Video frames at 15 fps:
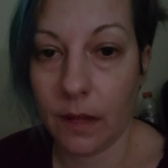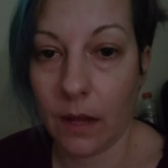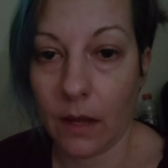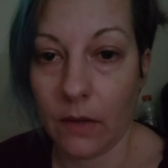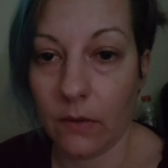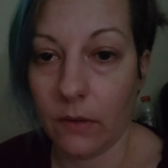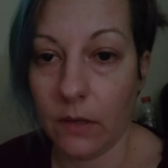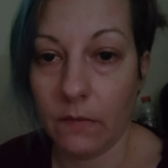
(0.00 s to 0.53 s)

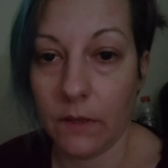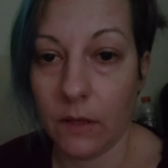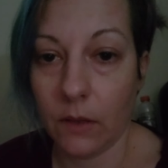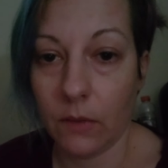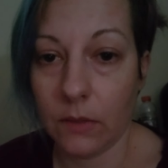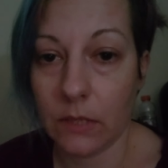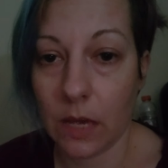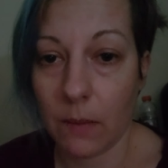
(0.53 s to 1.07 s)
don't even know
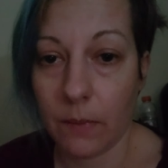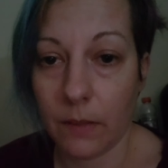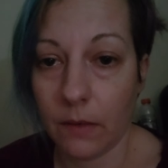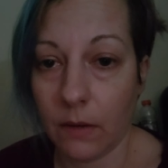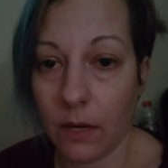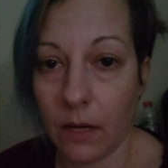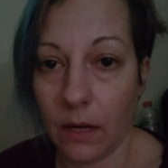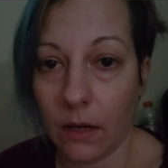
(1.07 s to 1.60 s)
what's happening
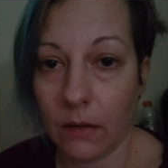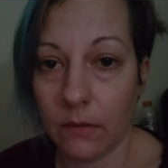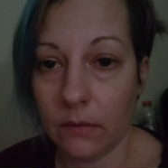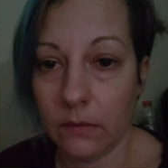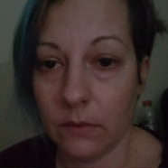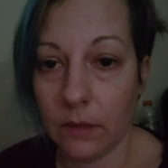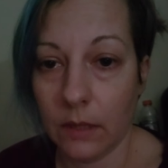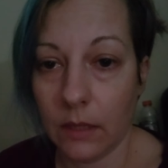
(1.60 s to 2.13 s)
right now.
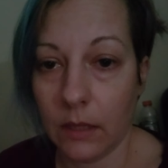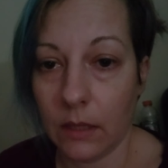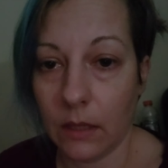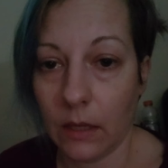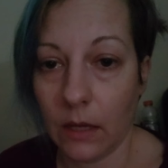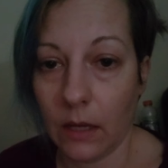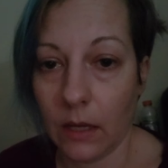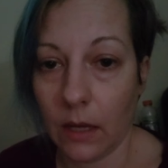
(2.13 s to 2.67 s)
Like,
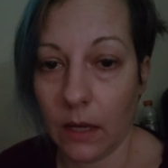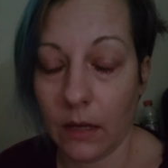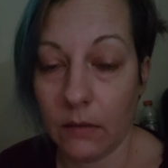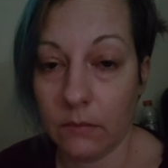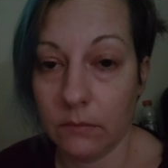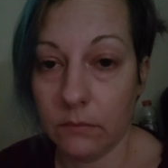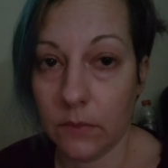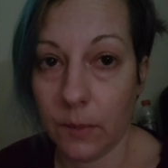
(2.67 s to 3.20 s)
I
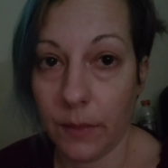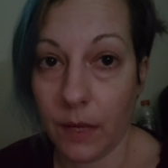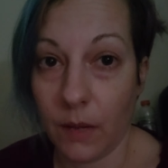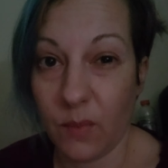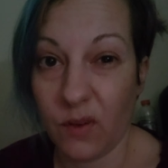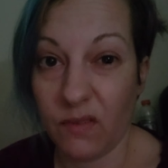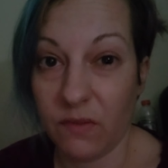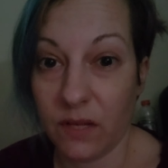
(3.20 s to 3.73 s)
mean,
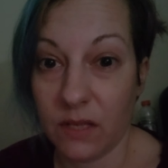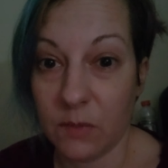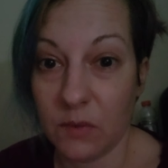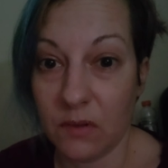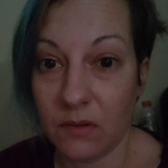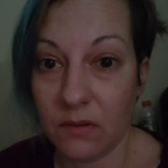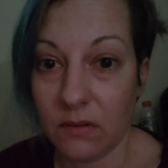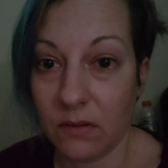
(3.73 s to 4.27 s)
I'm on
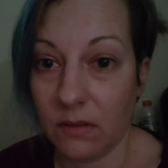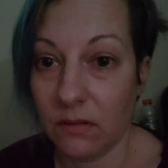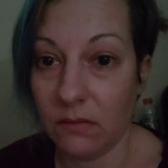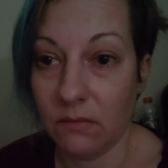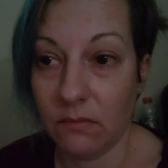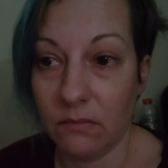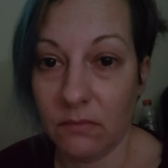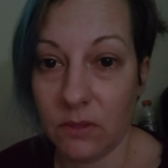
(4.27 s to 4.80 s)
Facebook
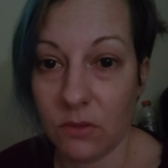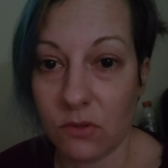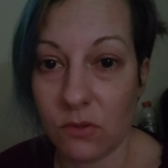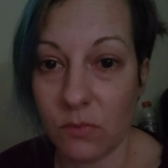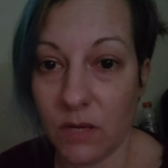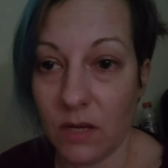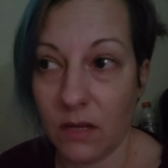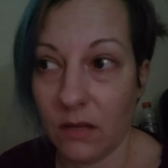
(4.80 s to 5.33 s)
and social
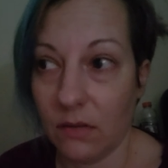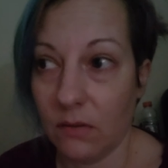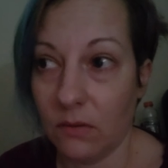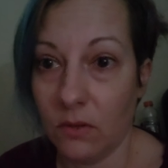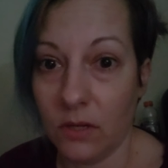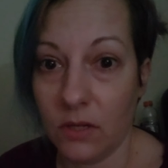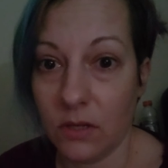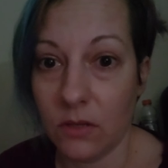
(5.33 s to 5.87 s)
media and
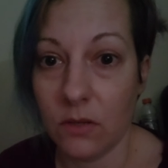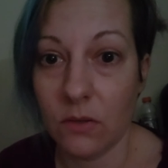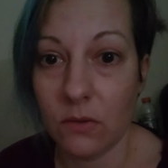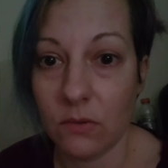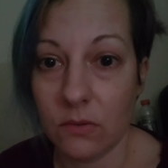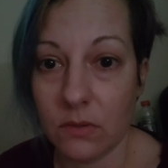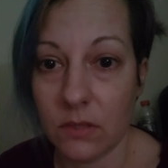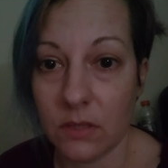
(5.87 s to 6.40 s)
look at the
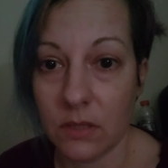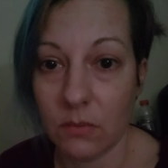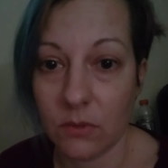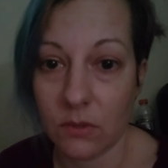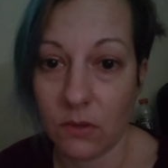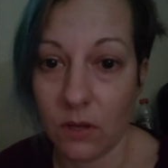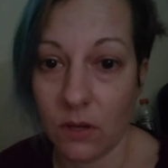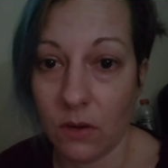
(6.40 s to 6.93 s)
news to see what's
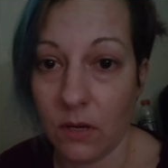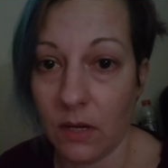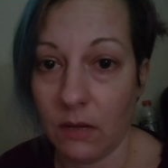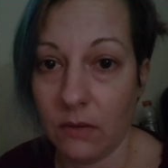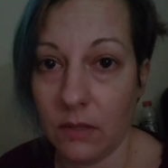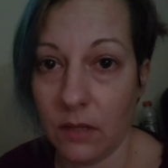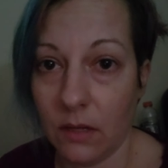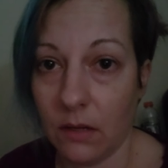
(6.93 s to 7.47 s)
going on
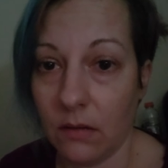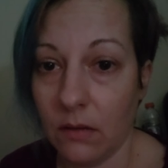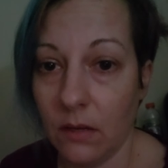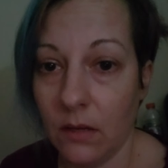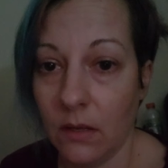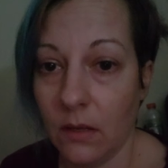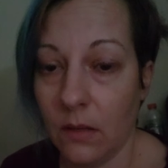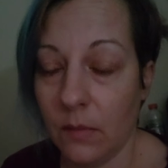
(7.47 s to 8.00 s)
out there.
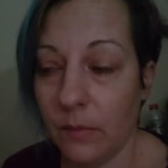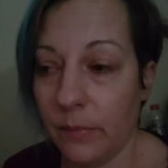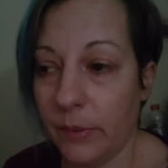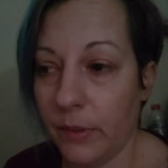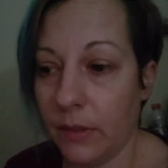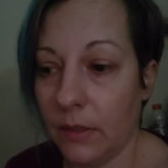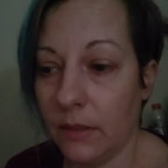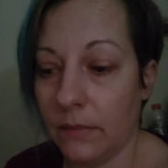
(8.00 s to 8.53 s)

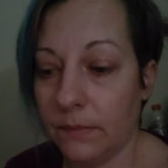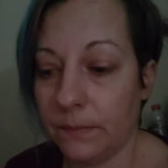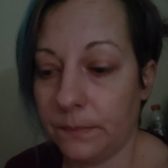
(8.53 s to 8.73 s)
But